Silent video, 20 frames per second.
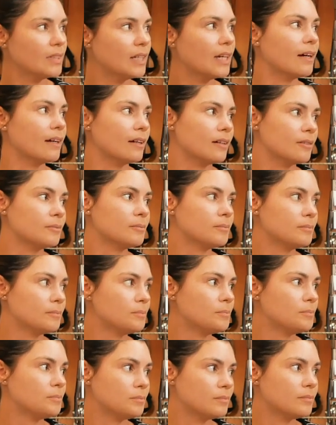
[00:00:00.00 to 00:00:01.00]

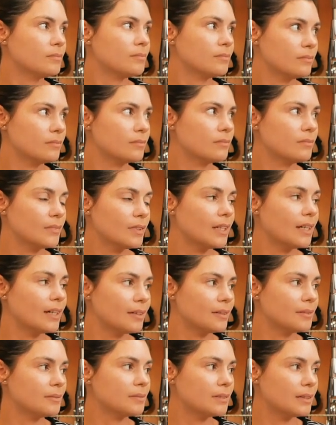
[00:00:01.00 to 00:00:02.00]

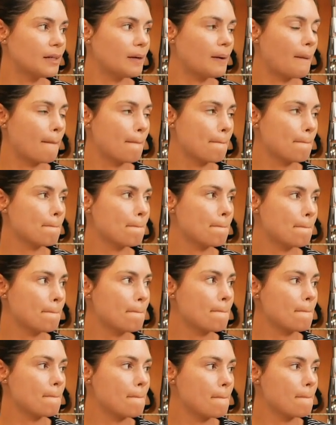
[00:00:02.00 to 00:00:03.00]

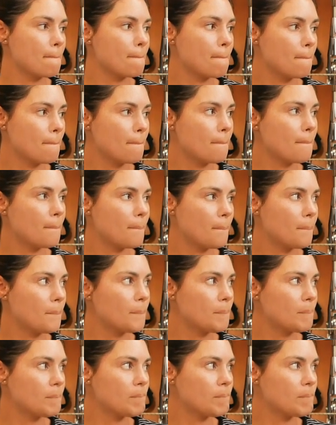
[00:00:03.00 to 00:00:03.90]
This person isn't speaking.